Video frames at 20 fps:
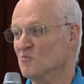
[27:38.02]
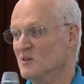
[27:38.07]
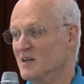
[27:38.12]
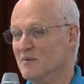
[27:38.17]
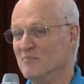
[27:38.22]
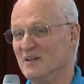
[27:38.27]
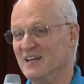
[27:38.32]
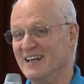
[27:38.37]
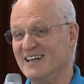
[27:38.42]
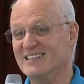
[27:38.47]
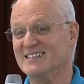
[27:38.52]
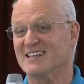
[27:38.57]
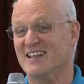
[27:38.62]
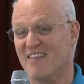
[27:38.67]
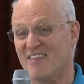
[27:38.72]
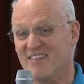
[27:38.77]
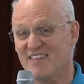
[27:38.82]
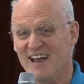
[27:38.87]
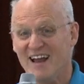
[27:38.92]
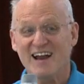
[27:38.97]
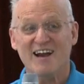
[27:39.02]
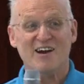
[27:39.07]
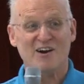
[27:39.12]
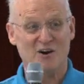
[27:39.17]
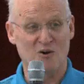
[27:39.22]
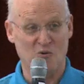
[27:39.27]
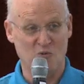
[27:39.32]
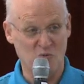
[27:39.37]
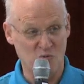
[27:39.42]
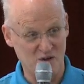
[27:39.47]
women, it's
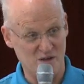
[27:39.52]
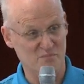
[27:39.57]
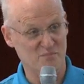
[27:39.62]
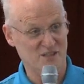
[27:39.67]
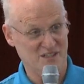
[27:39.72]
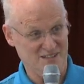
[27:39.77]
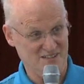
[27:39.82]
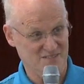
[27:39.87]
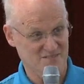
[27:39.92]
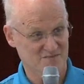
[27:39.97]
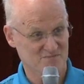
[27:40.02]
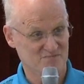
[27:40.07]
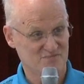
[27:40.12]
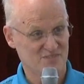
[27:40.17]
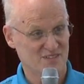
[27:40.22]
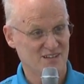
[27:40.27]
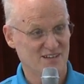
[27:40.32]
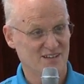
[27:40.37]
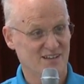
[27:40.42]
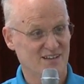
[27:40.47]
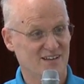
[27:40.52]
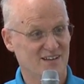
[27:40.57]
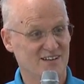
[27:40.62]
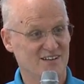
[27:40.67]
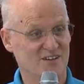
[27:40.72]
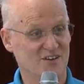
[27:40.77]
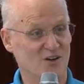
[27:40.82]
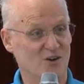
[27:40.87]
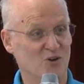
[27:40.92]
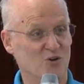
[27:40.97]
their women,
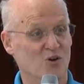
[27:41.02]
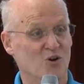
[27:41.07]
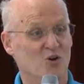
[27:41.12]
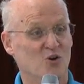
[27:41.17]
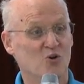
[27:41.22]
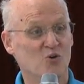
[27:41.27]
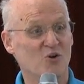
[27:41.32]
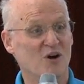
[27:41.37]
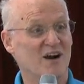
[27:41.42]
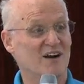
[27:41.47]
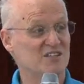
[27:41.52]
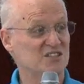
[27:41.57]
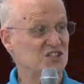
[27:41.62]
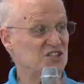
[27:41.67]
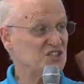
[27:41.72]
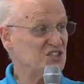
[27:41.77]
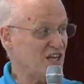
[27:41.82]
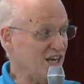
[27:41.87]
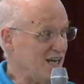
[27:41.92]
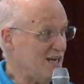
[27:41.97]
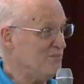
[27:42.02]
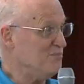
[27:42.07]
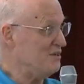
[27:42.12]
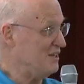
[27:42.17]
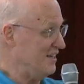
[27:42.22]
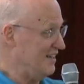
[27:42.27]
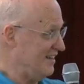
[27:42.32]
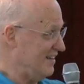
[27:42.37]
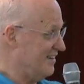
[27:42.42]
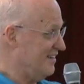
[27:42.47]
who are
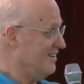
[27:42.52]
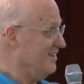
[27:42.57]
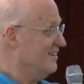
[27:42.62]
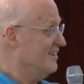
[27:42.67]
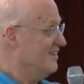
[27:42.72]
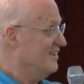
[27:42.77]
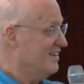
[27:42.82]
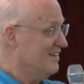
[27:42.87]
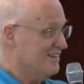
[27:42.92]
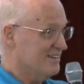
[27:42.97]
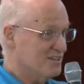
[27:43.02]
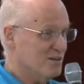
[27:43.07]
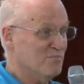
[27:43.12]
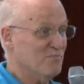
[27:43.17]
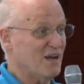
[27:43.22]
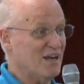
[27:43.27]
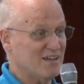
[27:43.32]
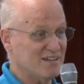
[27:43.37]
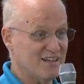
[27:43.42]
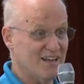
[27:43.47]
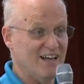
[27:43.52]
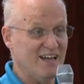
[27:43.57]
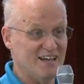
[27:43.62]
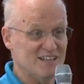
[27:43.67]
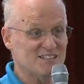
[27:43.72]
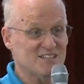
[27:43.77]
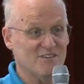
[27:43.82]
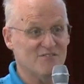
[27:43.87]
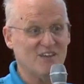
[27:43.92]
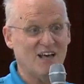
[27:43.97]
shaming the
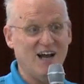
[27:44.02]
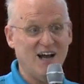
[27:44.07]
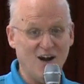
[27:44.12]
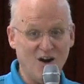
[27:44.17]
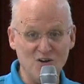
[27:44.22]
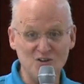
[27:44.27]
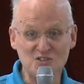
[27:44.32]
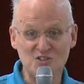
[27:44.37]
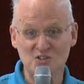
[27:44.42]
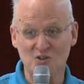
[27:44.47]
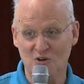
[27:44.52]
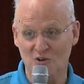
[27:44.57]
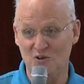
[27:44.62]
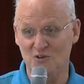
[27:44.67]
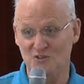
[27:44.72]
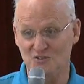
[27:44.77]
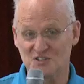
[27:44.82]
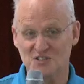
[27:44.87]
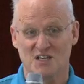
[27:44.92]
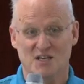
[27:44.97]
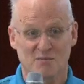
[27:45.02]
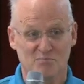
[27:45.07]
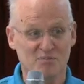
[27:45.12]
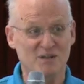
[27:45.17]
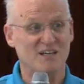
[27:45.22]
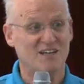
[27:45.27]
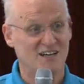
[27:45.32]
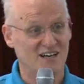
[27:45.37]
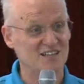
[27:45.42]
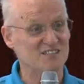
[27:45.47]
heads of the households
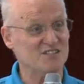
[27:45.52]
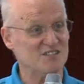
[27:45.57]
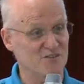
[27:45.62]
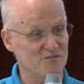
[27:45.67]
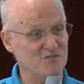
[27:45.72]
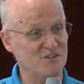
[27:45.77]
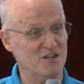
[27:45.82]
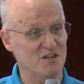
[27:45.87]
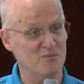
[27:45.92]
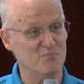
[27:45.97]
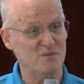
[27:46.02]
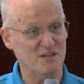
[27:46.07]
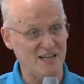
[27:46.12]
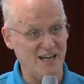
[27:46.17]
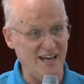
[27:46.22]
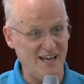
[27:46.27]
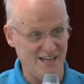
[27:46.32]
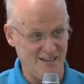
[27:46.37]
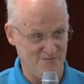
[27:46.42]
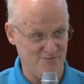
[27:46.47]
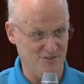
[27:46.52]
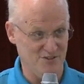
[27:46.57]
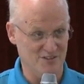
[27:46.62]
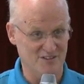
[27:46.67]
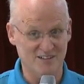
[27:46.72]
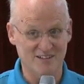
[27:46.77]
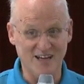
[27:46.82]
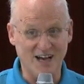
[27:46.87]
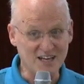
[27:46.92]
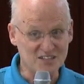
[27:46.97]
because of their
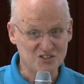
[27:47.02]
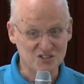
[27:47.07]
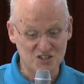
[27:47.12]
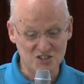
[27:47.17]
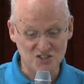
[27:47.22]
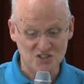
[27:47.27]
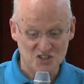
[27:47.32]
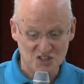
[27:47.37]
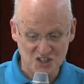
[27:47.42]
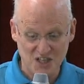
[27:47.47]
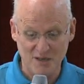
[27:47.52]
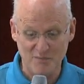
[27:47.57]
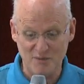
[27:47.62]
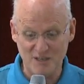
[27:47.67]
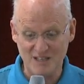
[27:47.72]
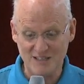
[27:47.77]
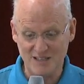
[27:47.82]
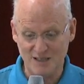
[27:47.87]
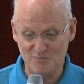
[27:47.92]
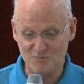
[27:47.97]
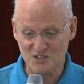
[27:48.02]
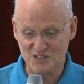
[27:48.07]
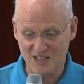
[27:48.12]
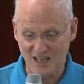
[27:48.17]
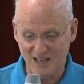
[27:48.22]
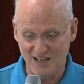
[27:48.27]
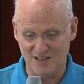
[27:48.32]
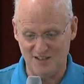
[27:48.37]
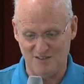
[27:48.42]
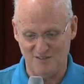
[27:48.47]
behavior, not just shaming
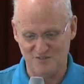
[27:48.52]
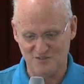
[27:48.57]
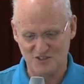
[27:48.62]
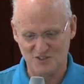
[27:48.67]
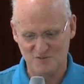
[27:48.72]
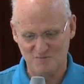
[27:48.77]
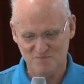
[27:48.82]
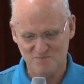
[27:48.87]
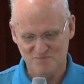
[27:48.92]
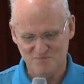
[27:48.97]
themselves.